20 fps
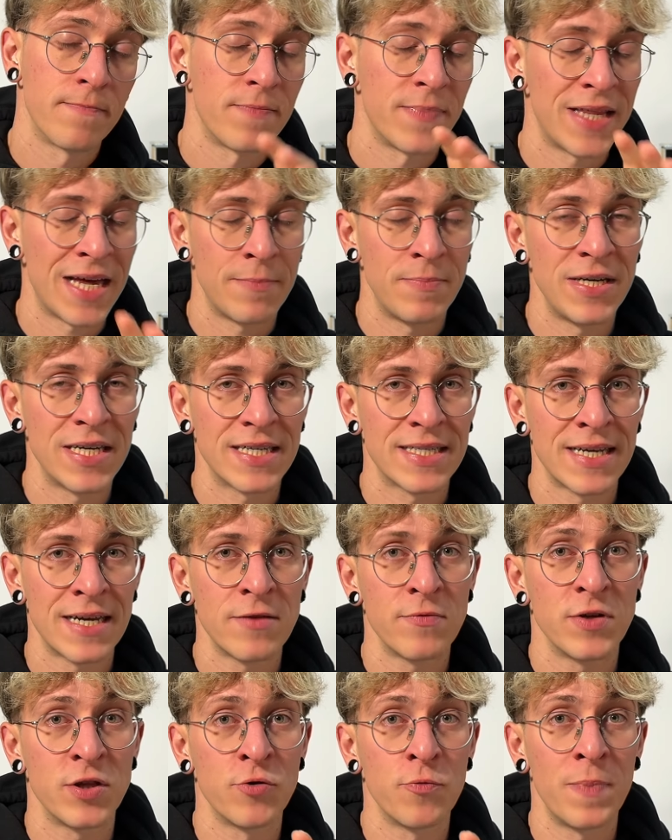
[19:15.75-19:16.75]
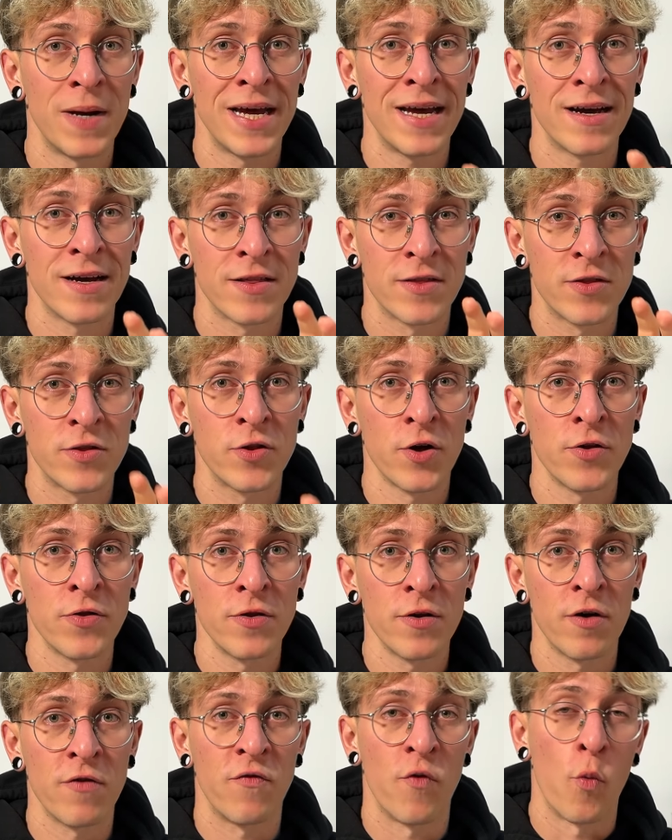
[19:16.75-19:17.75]
That being said, we do play a
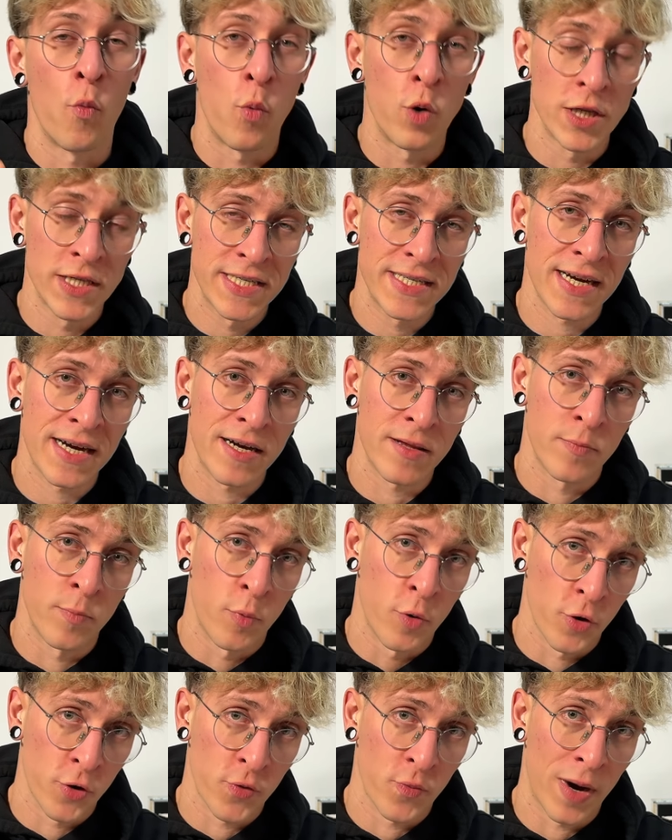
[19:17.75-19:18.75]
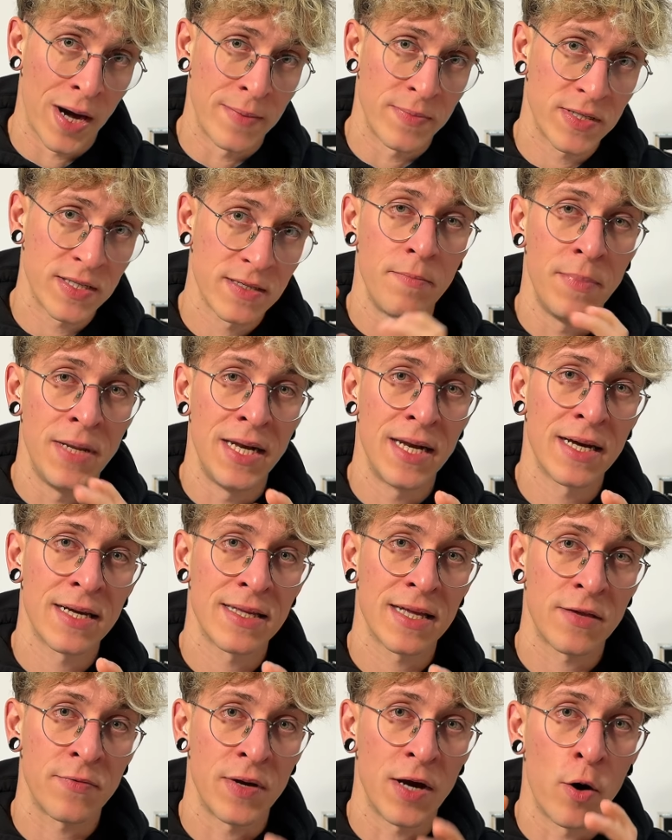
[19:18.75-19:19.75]
ton of one-sided board wipes, meaning
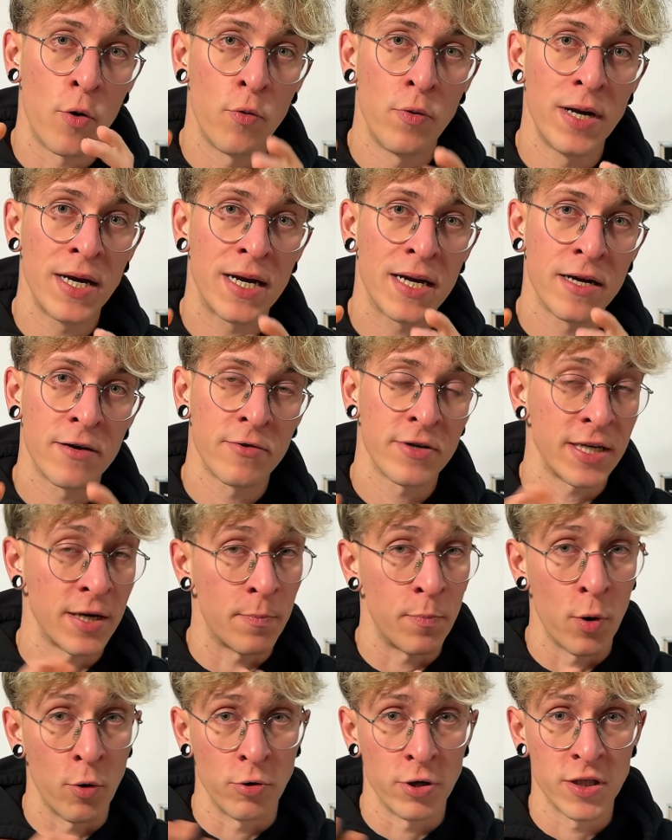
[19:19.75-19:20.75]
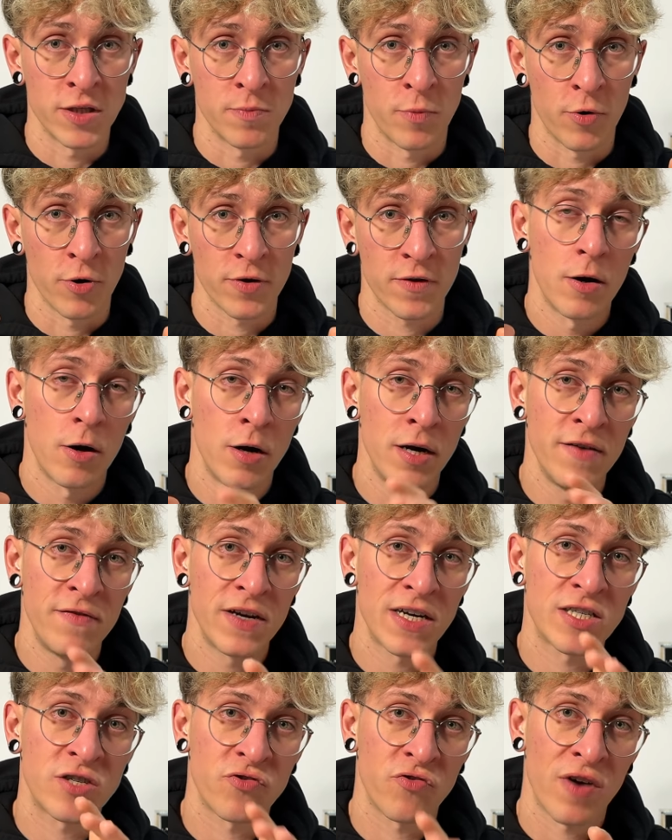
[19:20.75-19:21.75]
that we only clear the opponent's board.
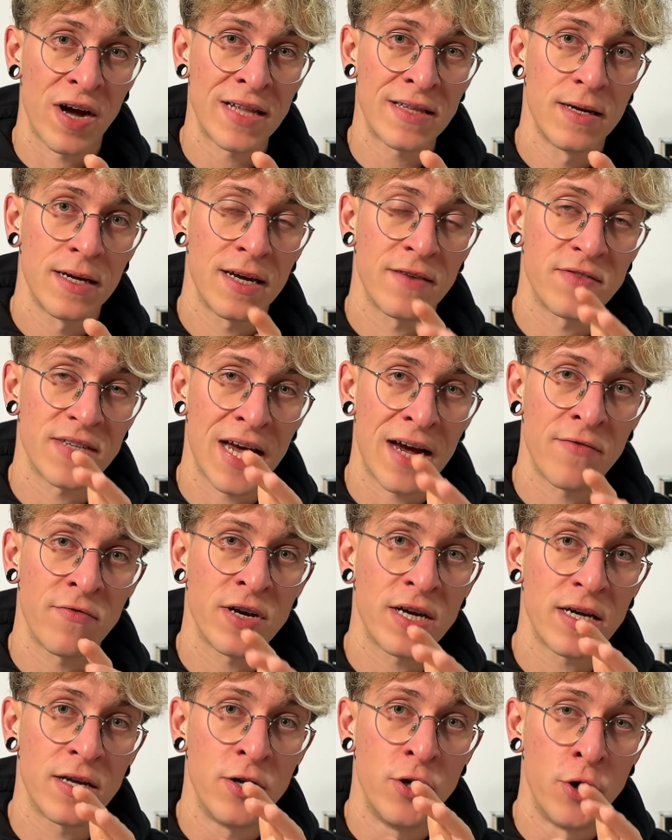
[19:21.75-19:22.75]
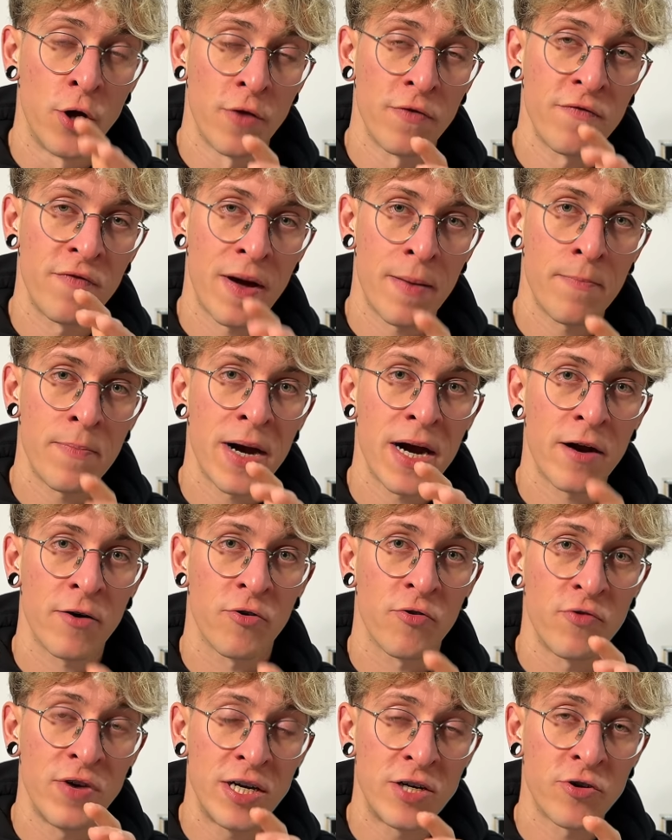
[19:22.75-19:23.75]
Olivia's Rat gives every non-vampire
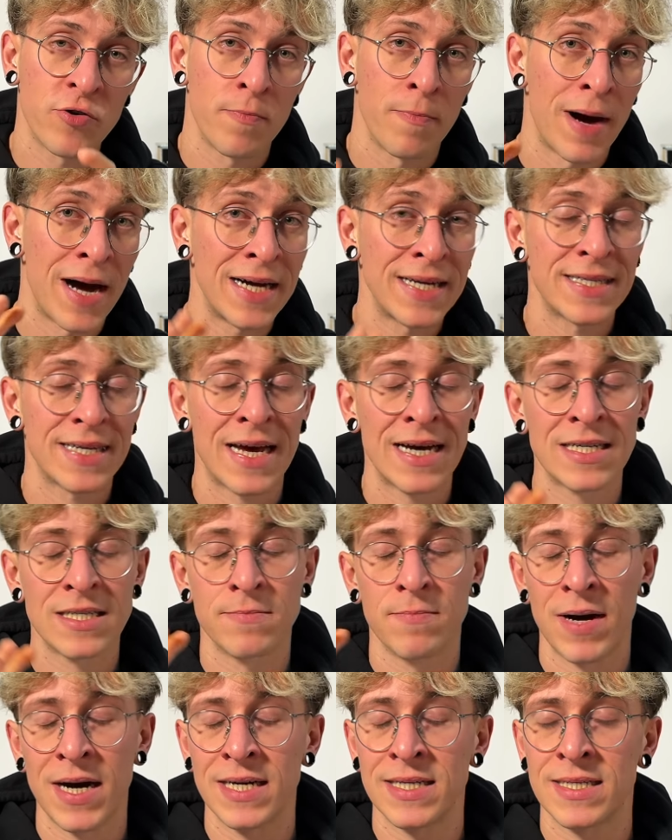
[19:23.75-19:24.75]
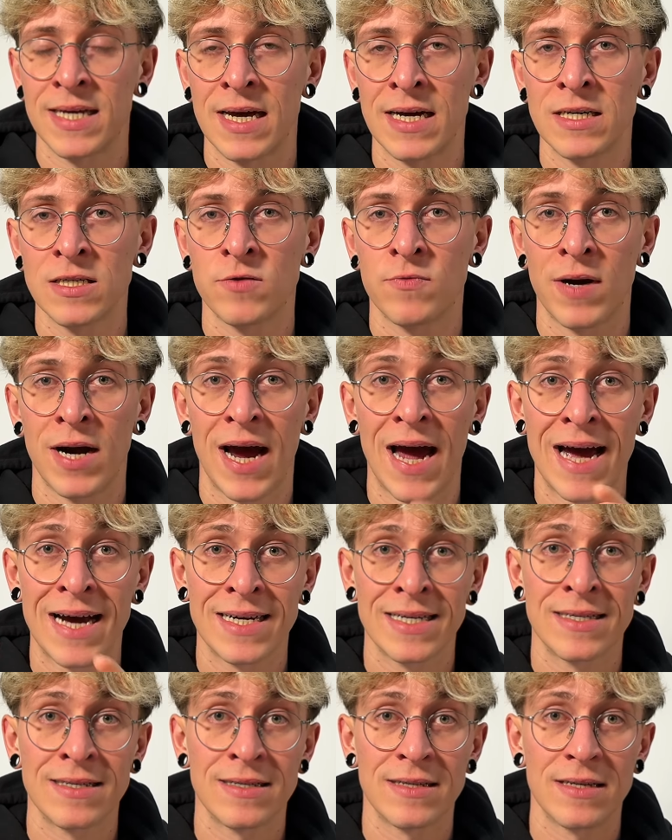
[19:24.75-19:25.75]
creature -X/-X, where
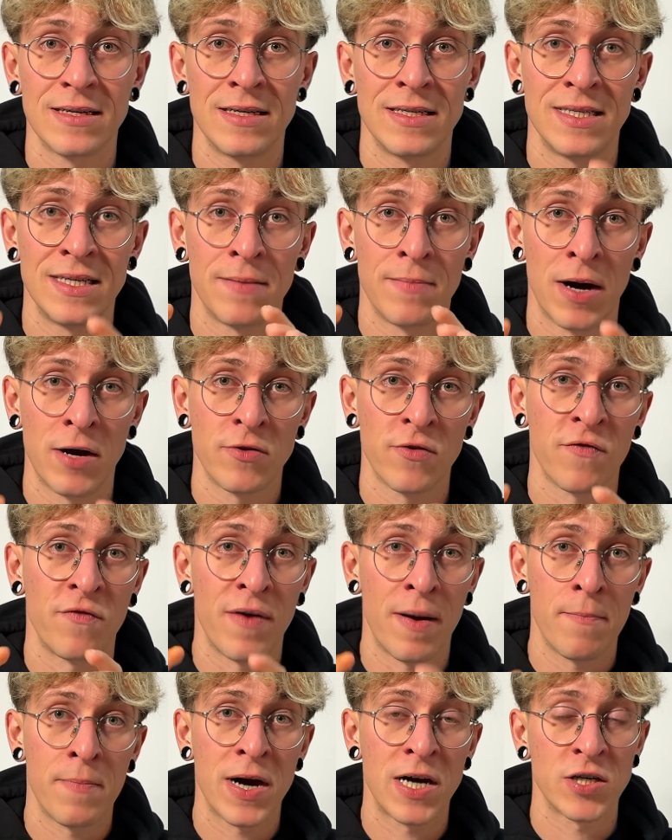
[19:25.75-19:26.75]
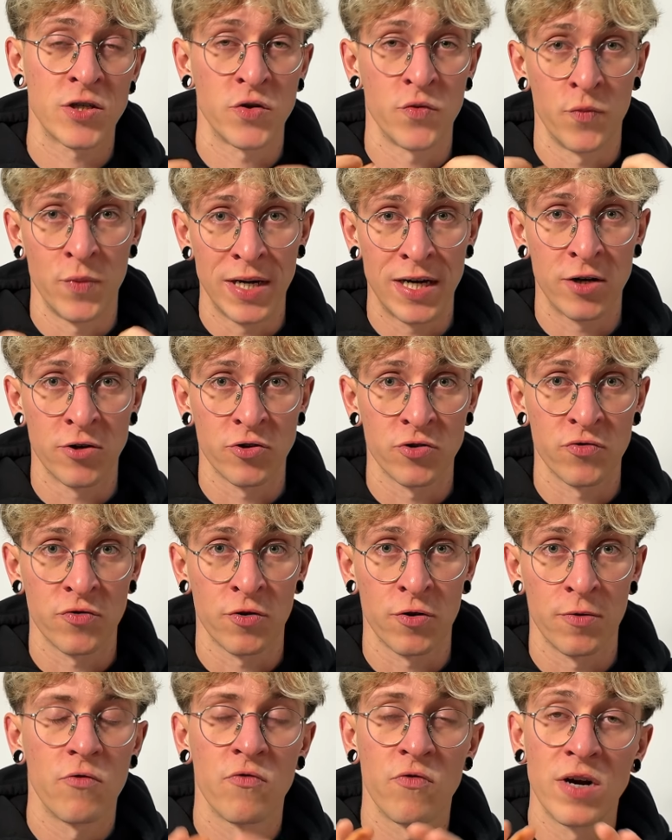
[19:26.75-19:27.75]
X is the amount of vampires we
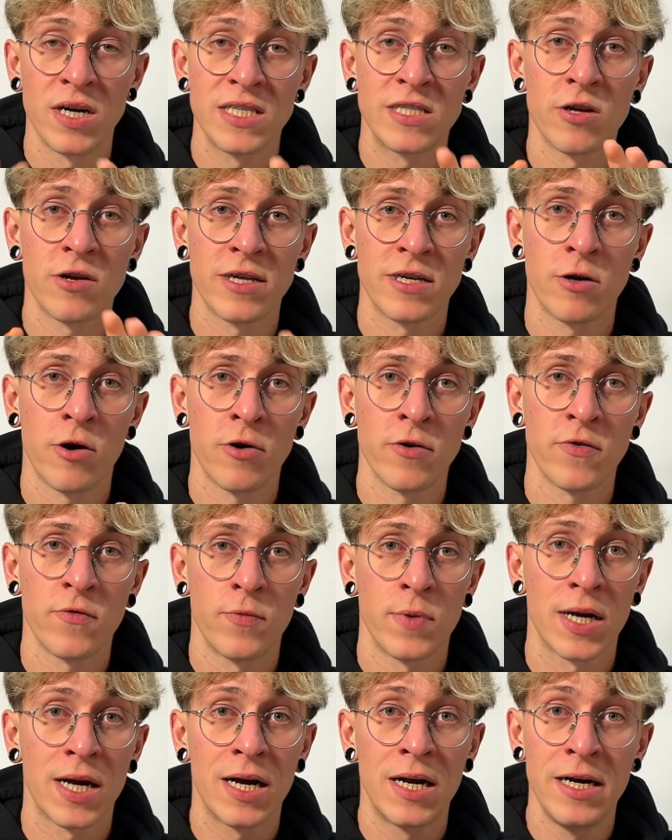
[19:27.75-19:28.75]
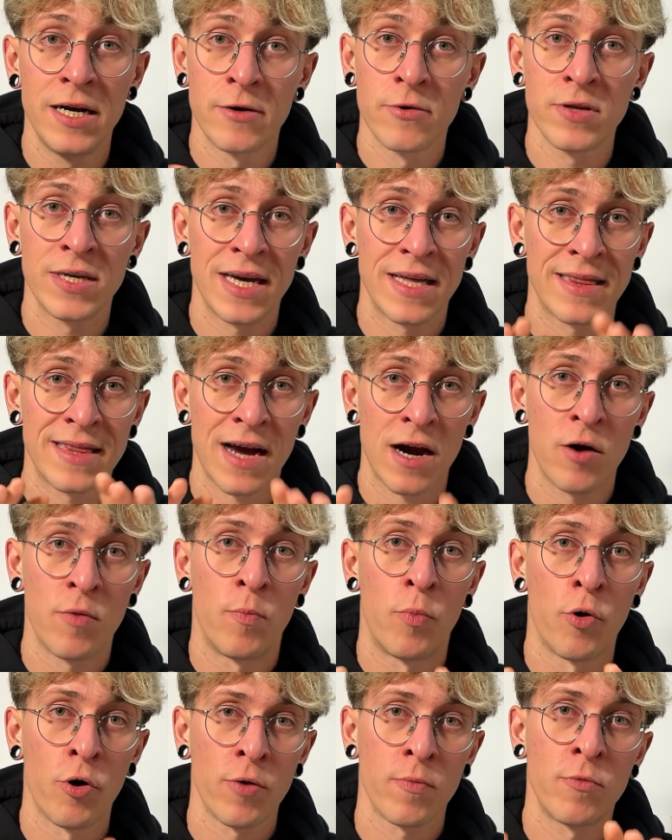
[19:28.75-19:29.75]
control. Really solid card, will clear the entire
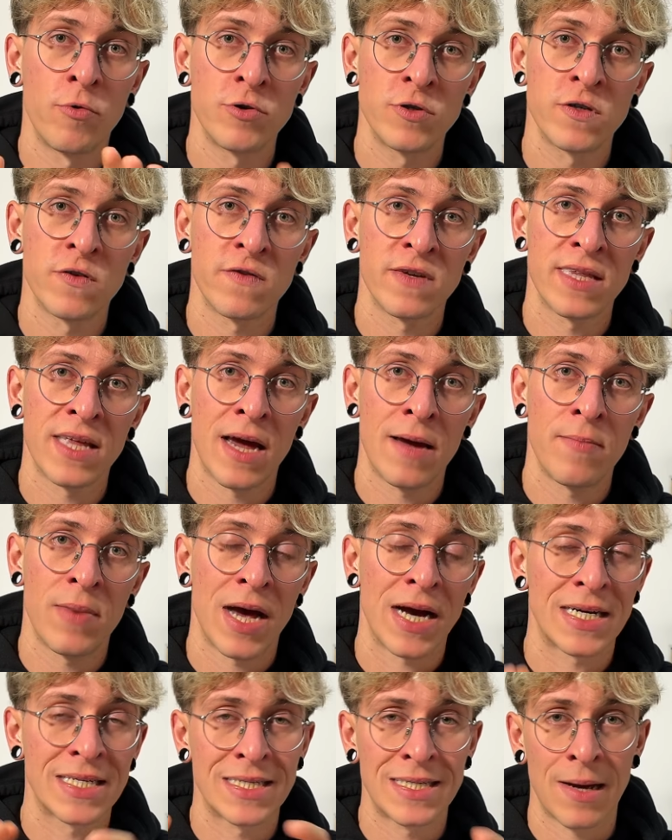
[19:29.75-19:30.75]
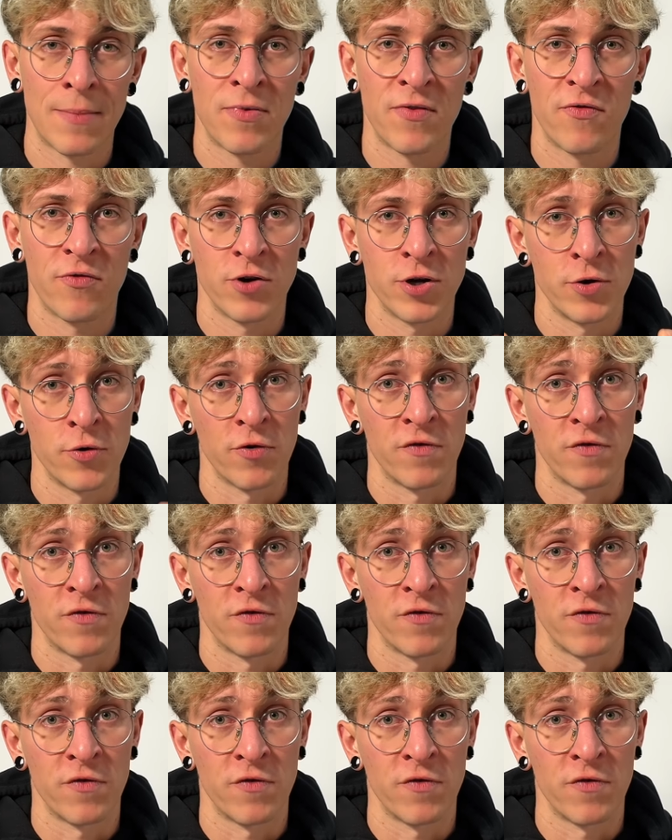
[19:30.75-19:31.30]
board most of the time, except for your